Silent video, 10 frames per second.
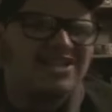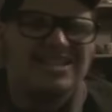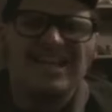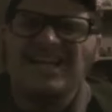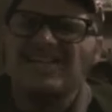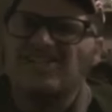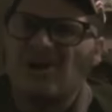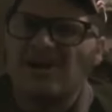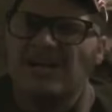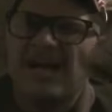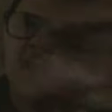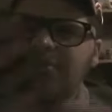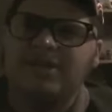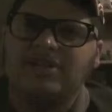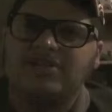It's got a dark
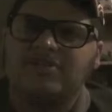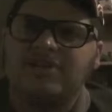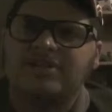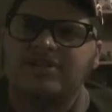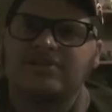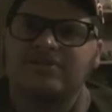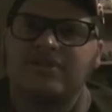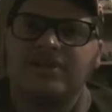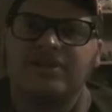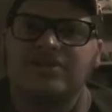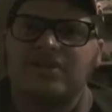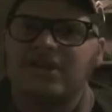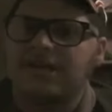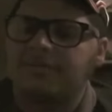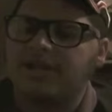comedy to it, really
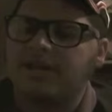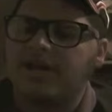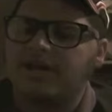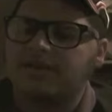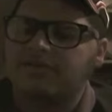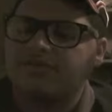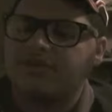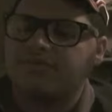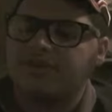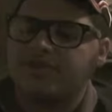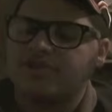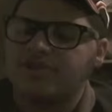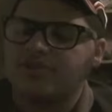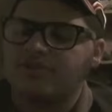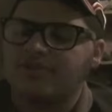dark comedy uh, from the
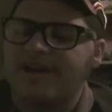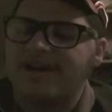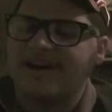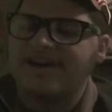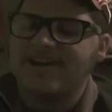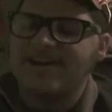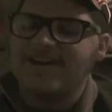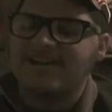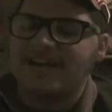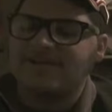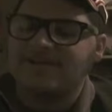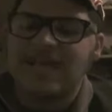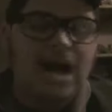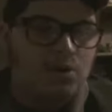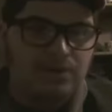two uh,
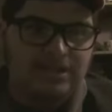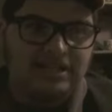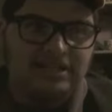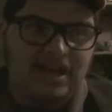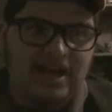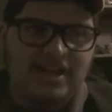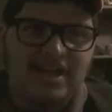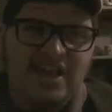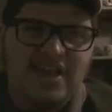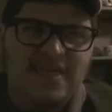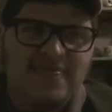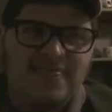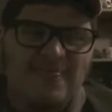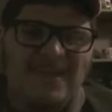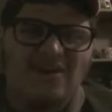characters Howard and Eli.
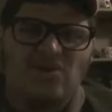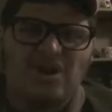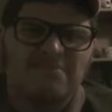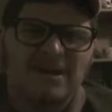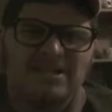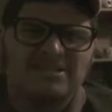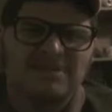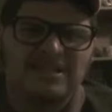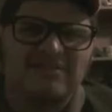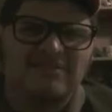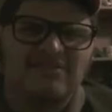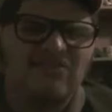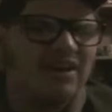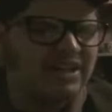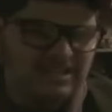They're quite possibly the
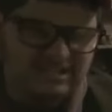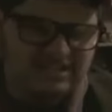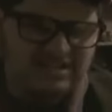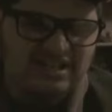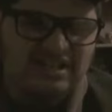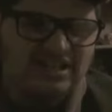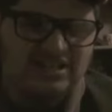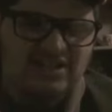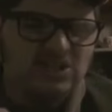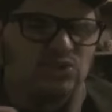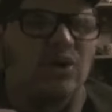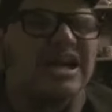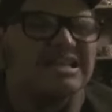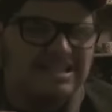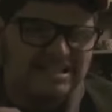funniest,
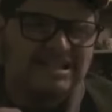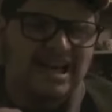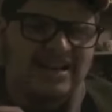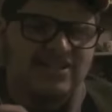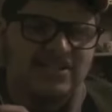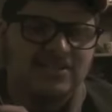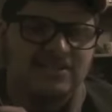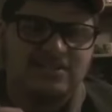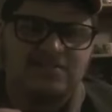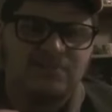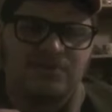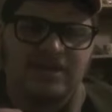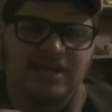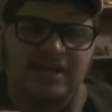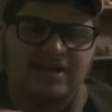craziest guys in this
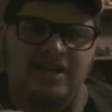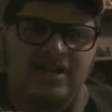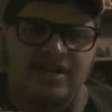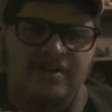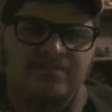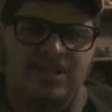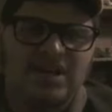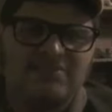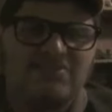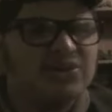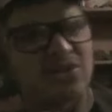movie, and I'm